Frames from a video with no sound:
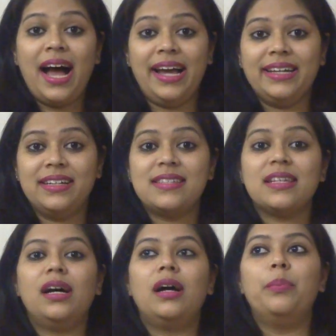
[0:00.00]
hires
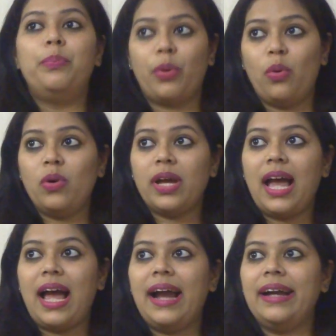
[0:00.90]
a broke
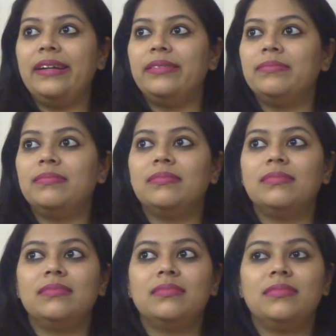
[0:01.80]
and
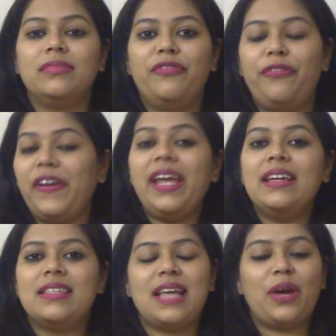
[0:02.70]

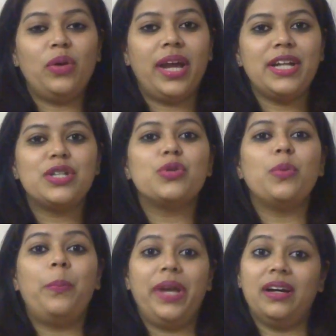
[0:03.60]
free surrogate
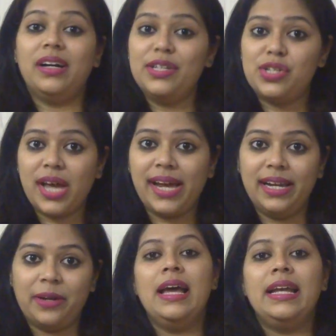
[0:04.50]
to bear her
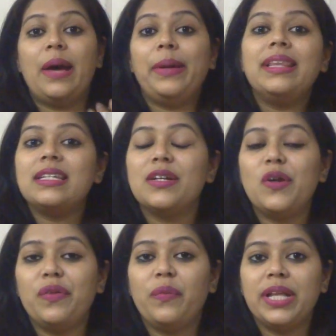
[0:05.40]
child. Now in the turn
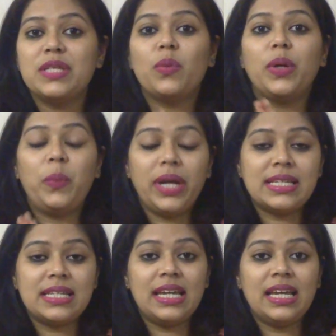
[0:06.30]
of events, what we
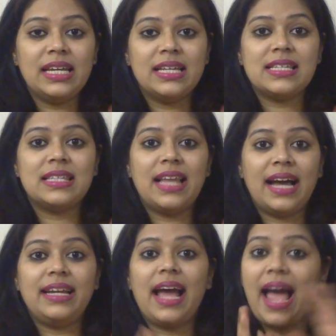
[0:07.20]
see is
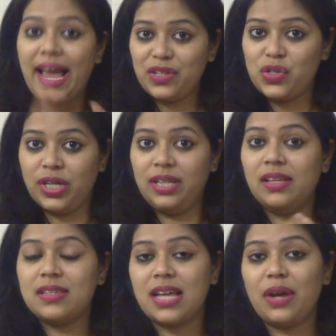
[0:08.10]
that Angie,
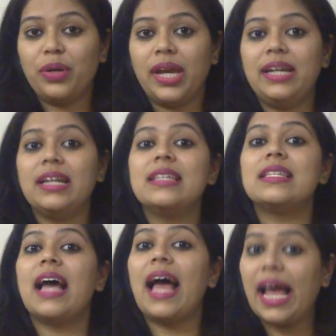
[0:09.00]
the surrogate,
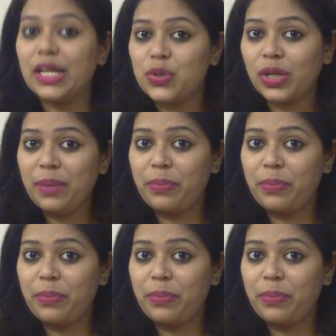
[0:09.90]
is actually